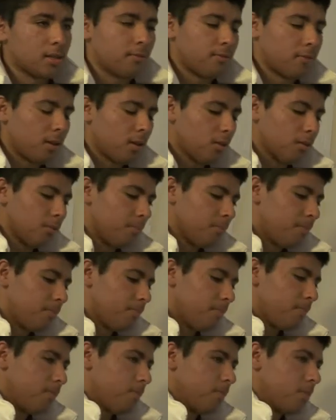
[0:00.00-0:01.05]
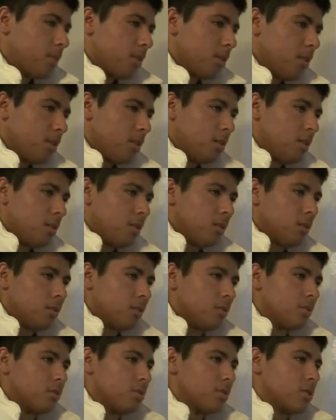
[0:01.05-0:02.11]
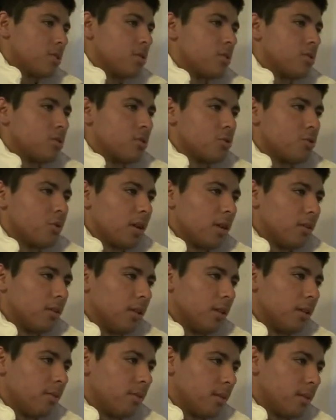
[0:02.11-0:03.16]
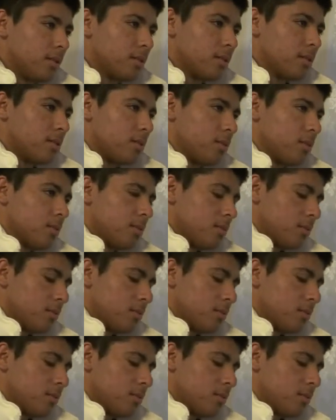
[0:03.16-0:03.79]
they follow. Your sisters drowned, Laertes.